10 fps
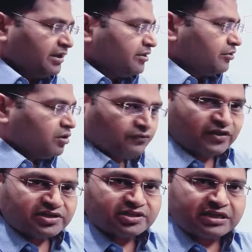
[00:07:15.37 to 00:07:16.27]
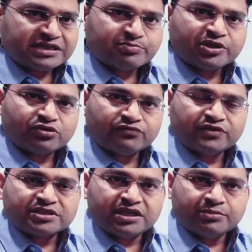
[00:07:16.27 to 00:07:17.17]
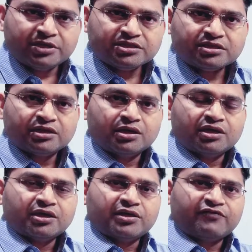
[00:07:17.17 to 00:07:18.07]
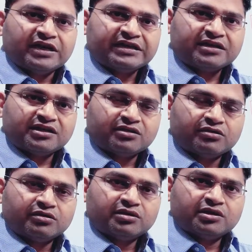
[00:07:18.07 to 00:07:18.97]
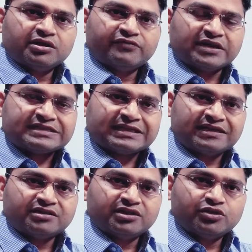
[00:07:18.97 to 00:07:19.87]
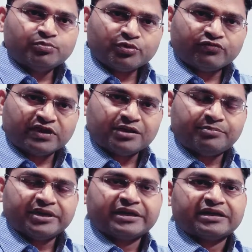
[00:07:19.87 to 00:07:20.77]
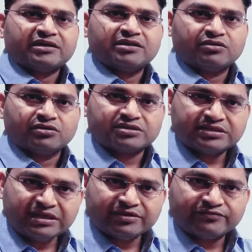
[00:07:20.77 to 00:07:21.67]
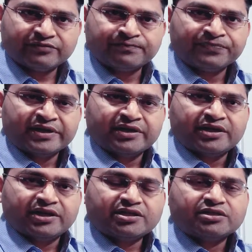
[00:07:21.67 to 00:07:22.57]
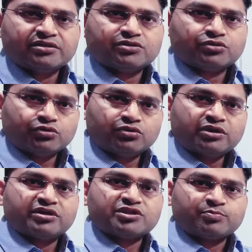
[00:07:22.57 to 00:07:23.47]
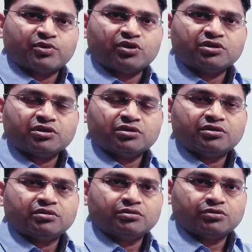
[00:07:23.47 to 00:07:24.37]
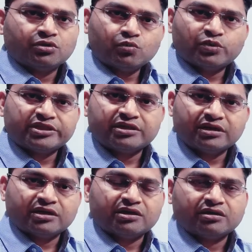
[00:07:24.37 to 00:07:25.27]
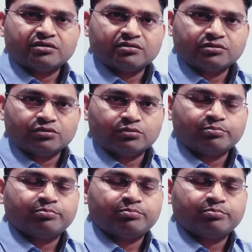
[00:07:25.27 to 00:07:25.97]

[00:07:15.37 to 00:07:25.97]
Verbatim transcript: Non-functional aspect of the same is, if I click on, uh, if I select the new profile pic and click on save, it should respond, you know, within, uh, you know,